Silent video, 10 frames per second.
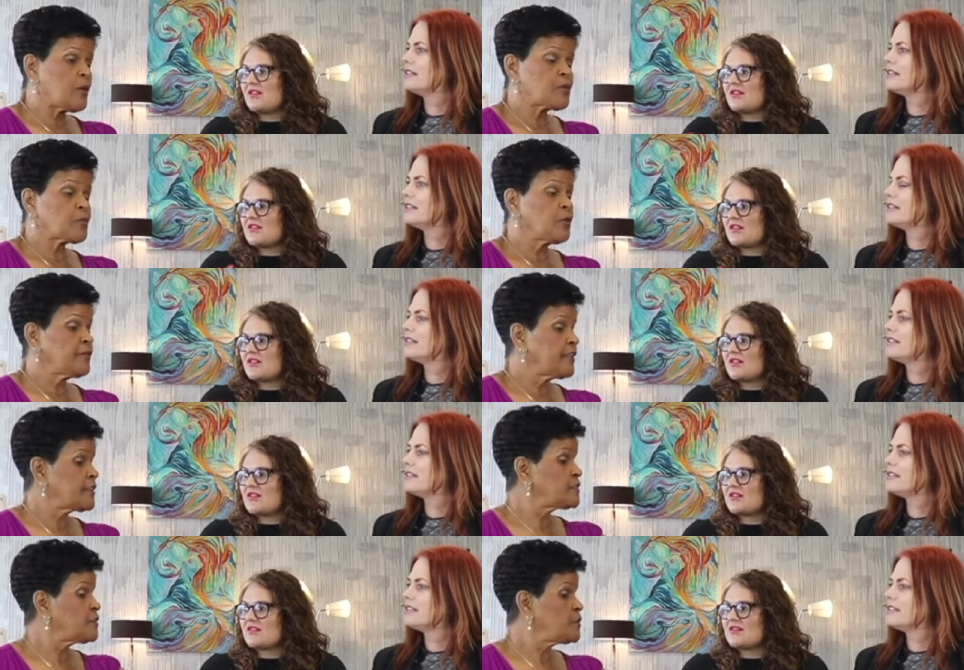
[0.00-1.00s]
Speaker 1: I was
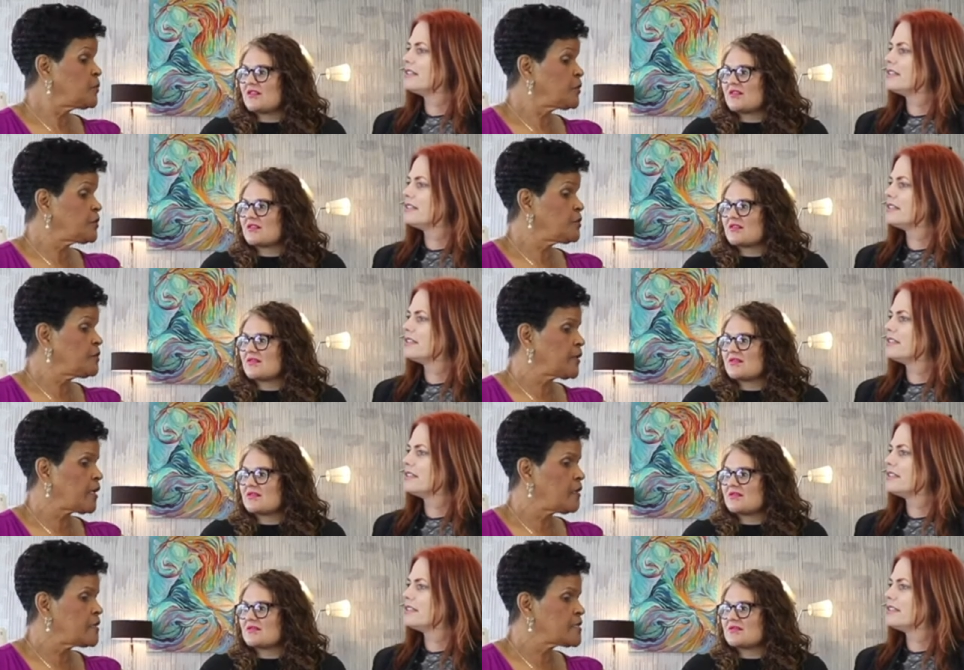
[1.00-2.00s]
motivated to do book two
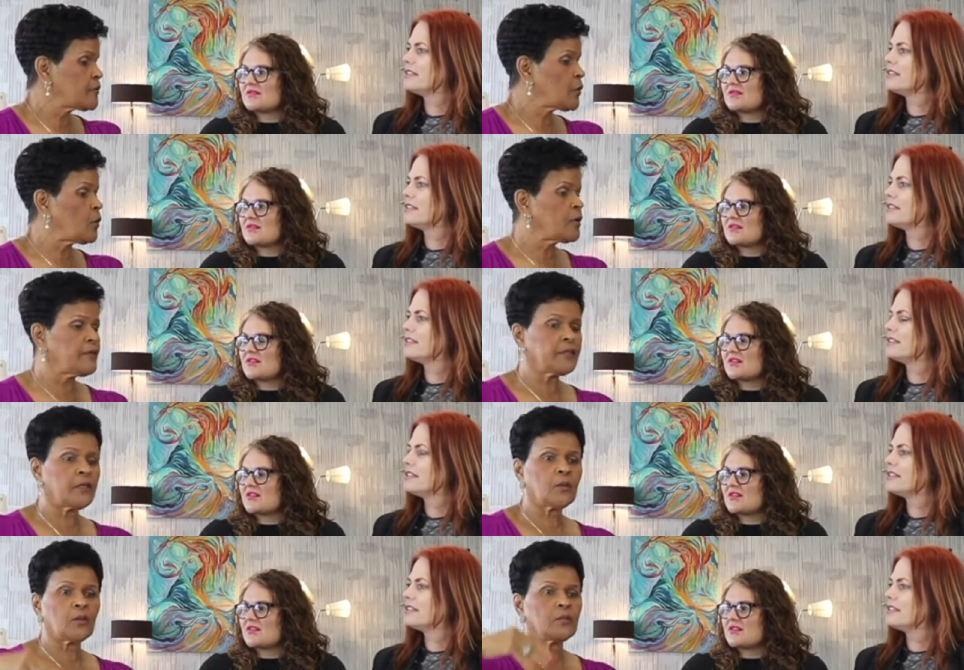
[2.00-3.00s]
because of all of the
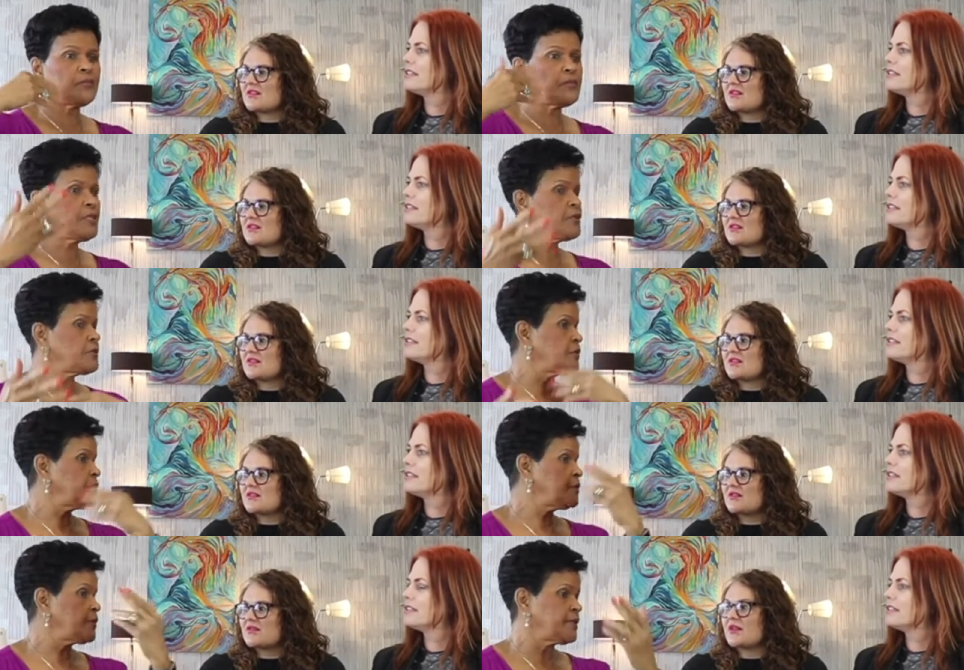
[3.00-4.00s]
whole Me
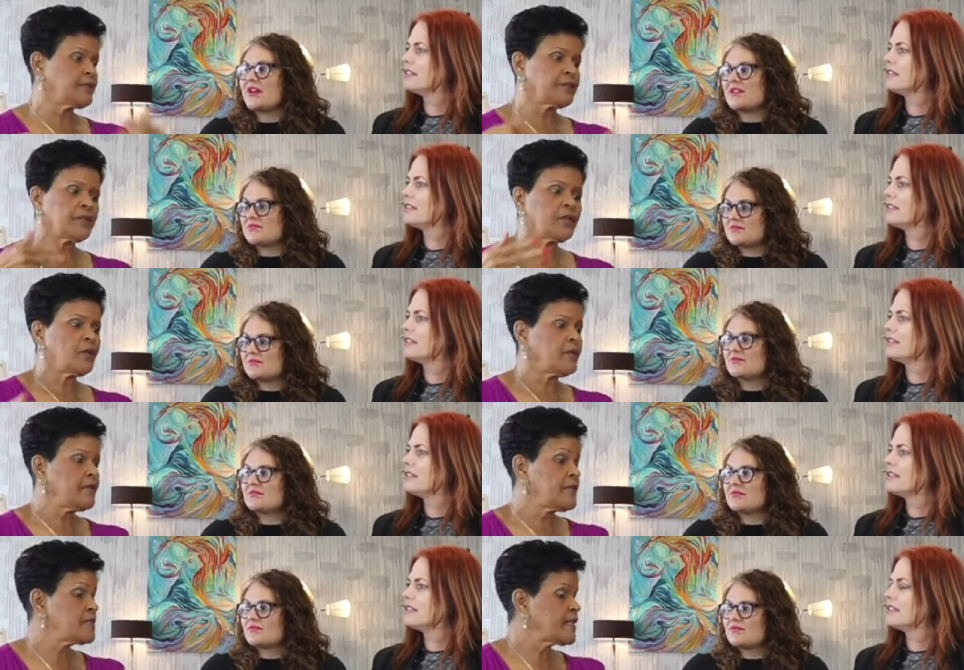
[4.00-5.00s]
Too and right. all of
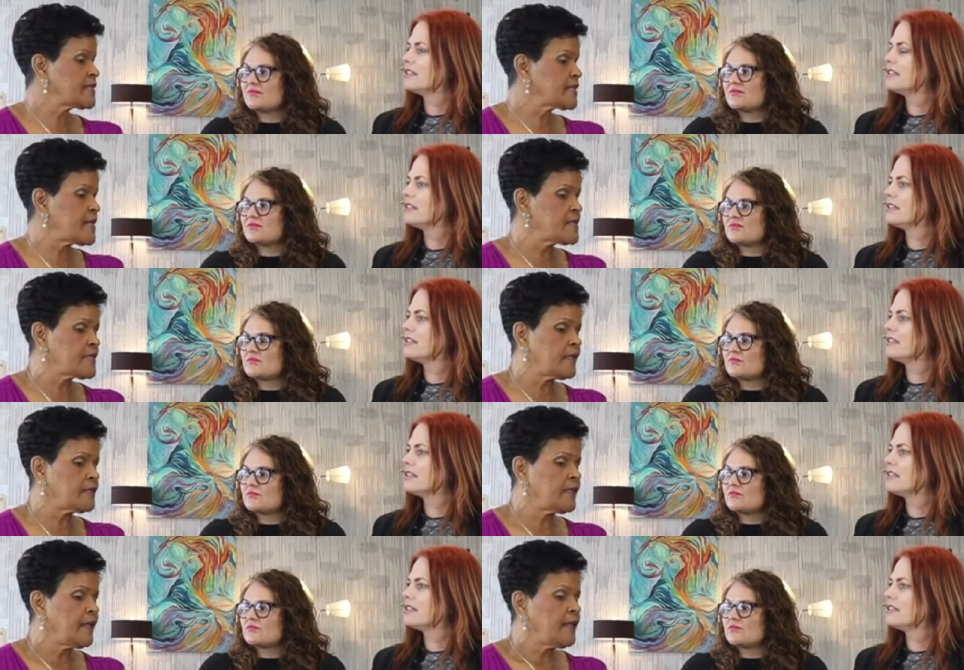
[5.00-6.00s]
these things. And I
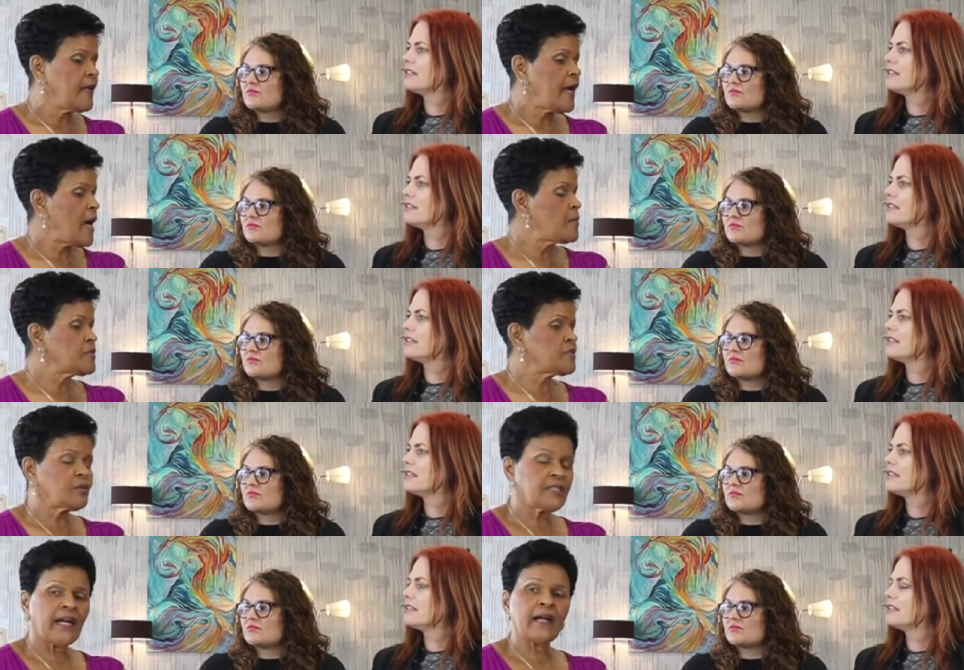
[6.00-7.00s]
said, I'm so
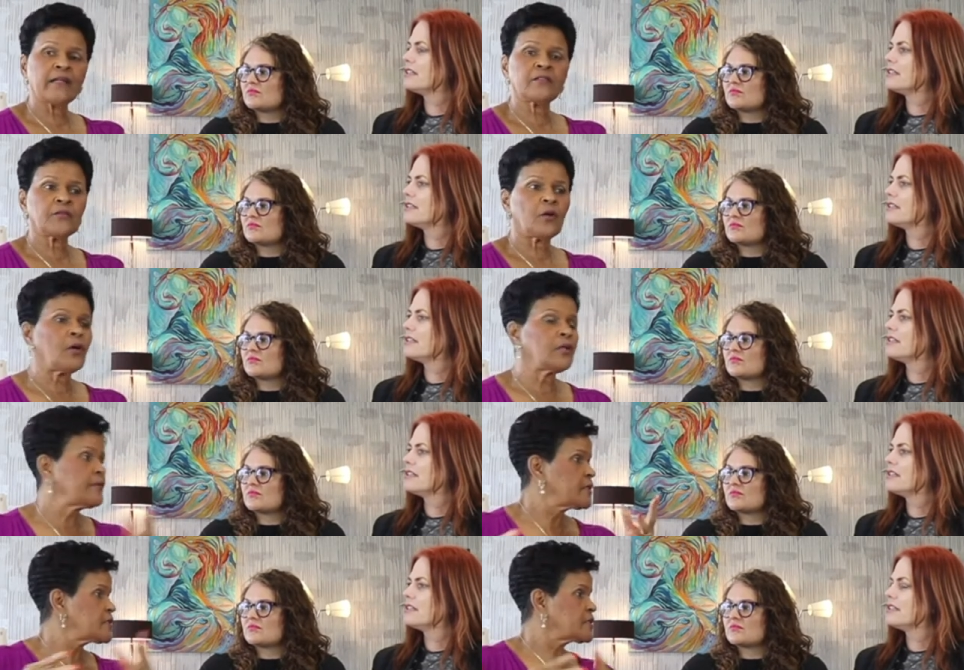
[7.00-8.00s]
tired of all of
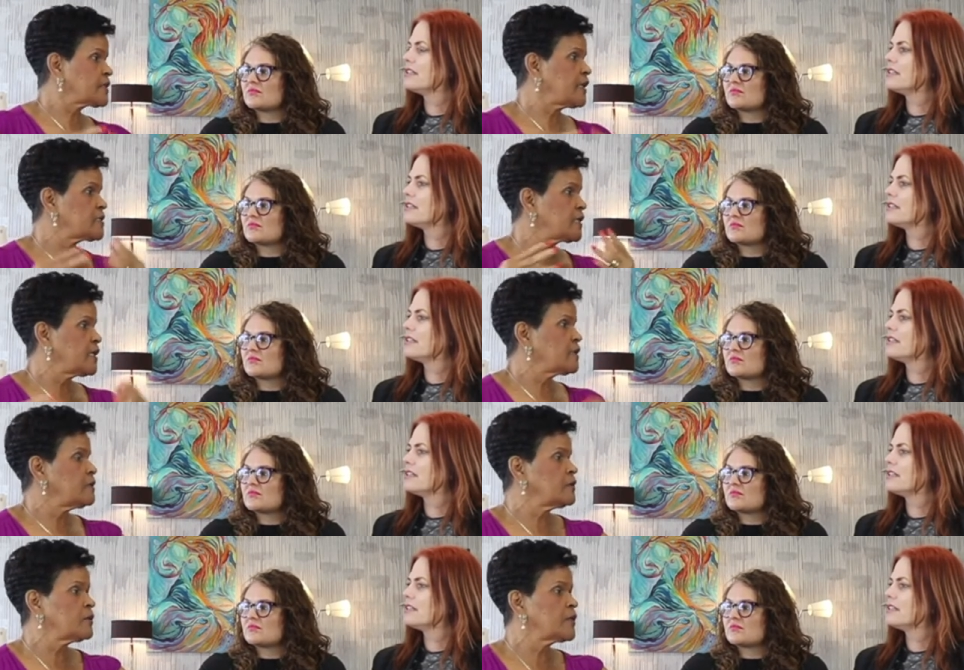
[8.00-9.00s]
us kind of saying,
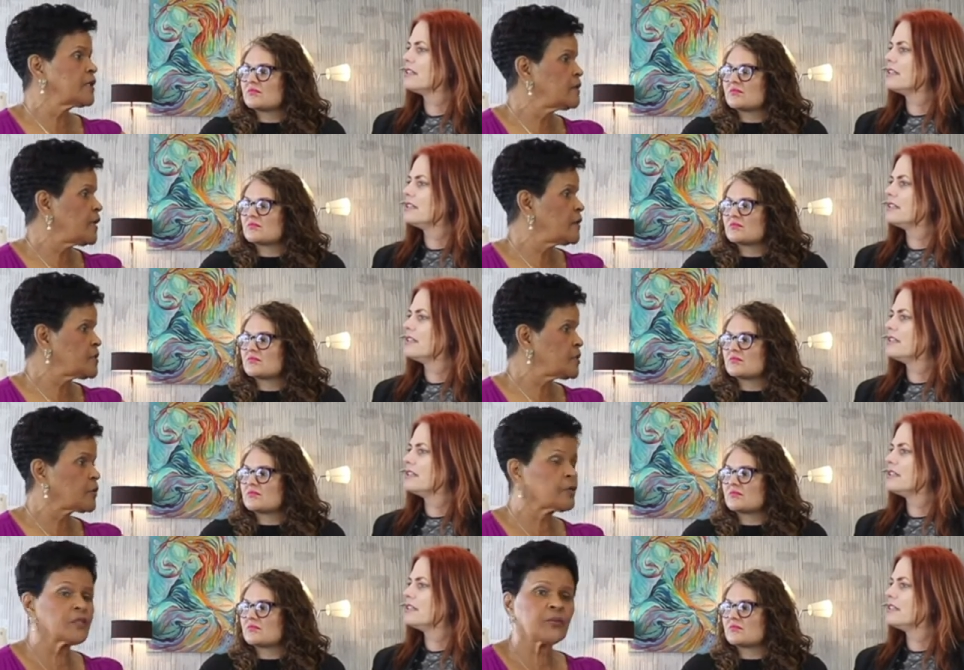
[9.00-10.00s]
oh, what a lousy
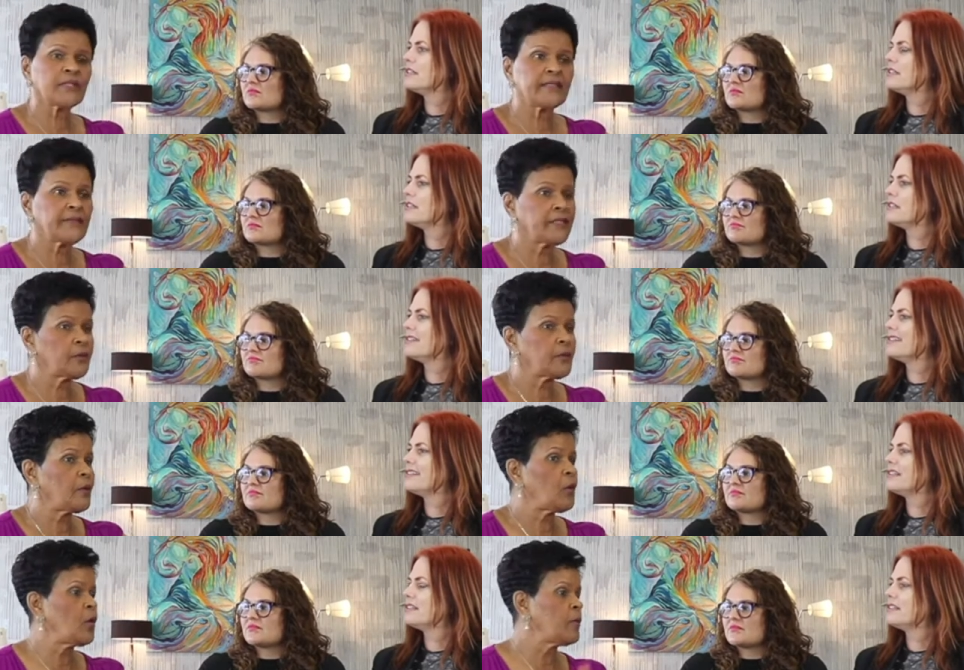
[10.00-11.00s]
world we live in. You
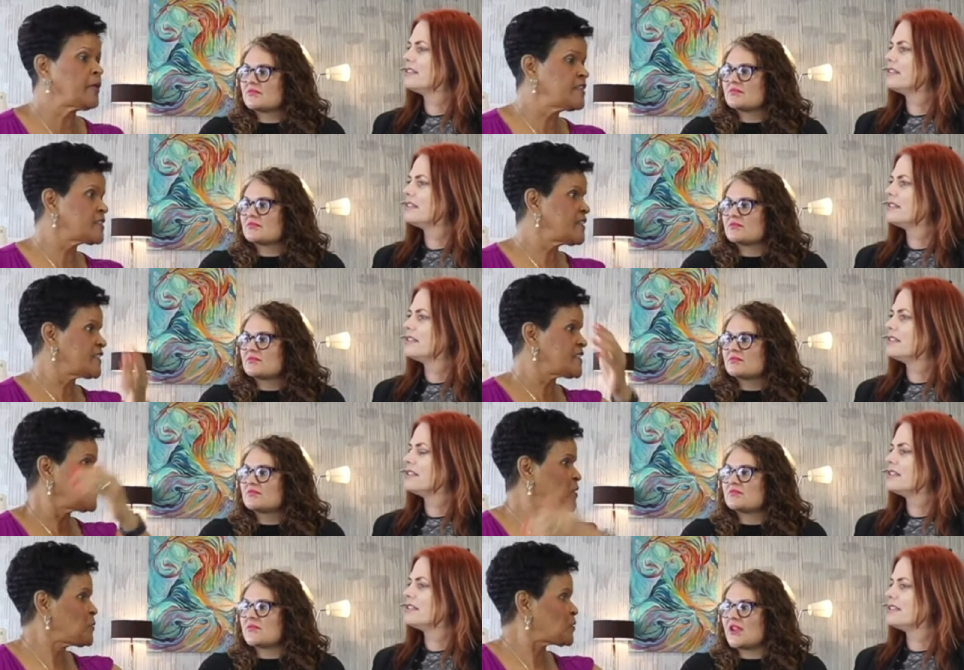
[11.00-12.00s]
go home and you see this
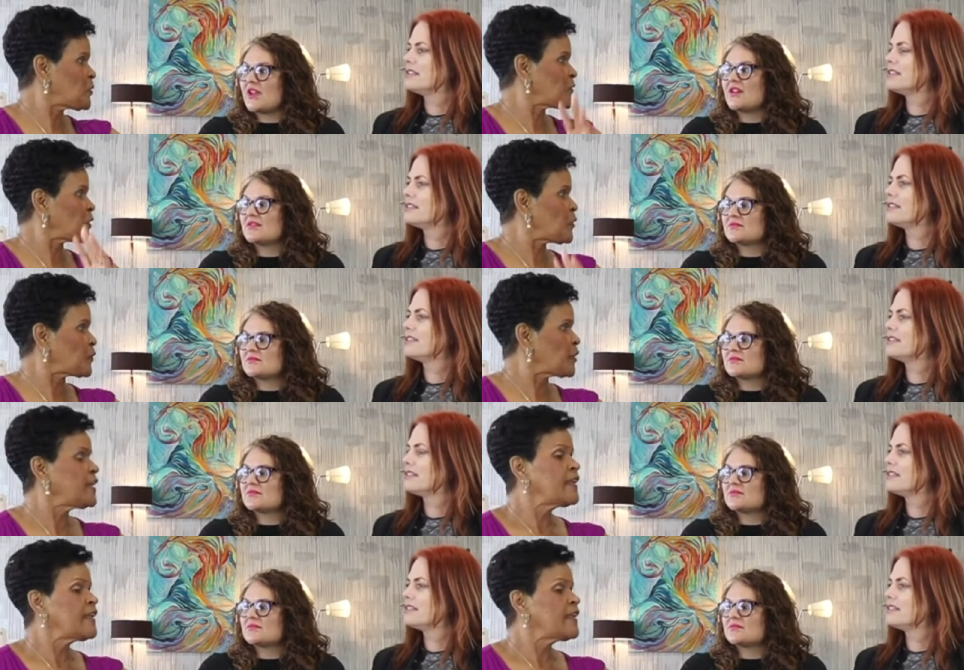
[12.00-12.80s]
news yeah. over and over